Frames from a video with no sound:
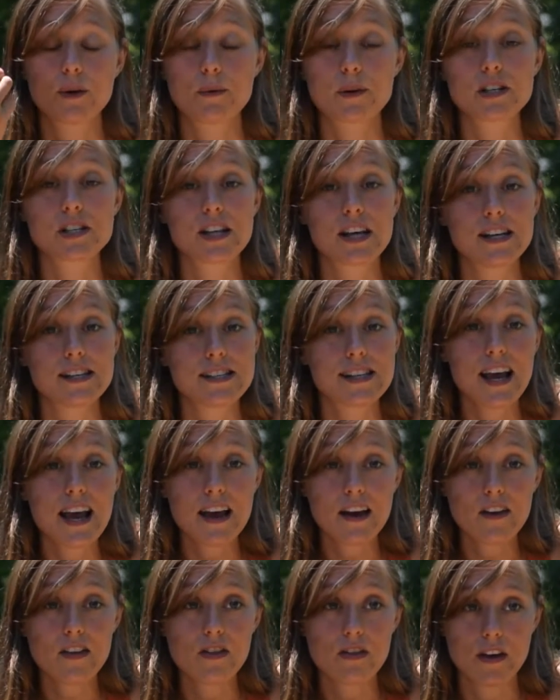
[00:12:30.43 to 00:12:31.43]
which they
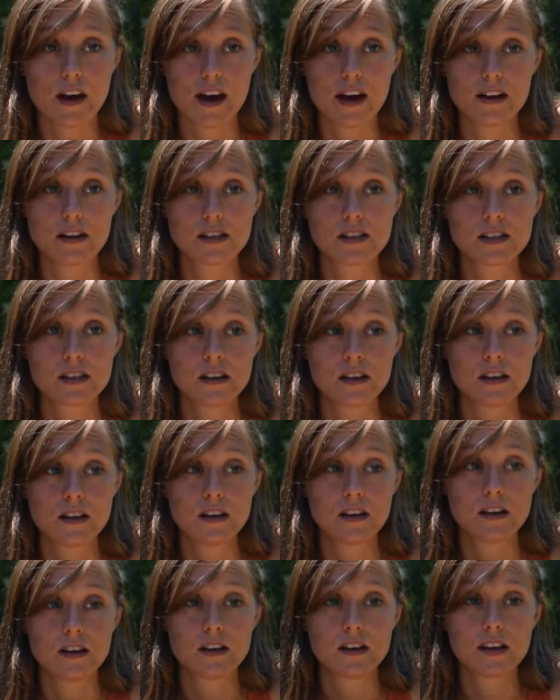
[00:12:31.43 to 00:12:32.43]
say that
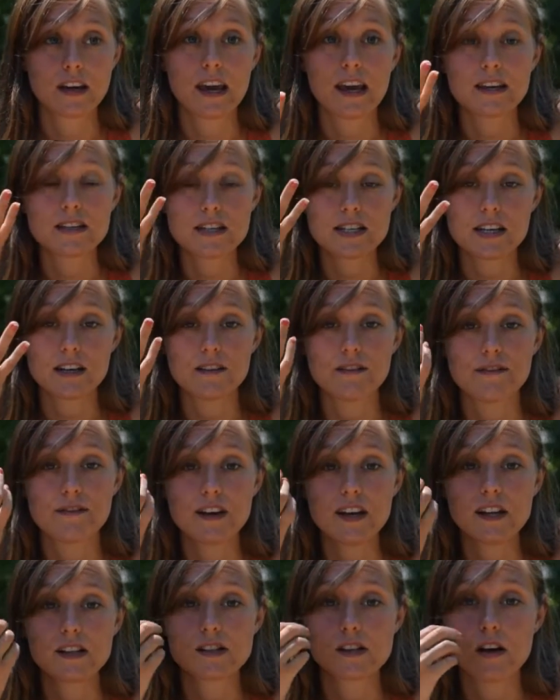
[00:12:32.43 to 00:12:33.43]
Candida
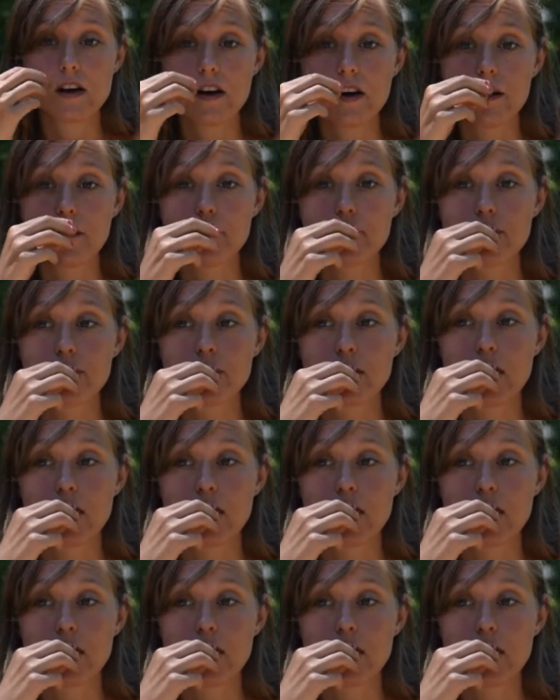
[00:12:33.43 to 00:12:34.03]
feeds on.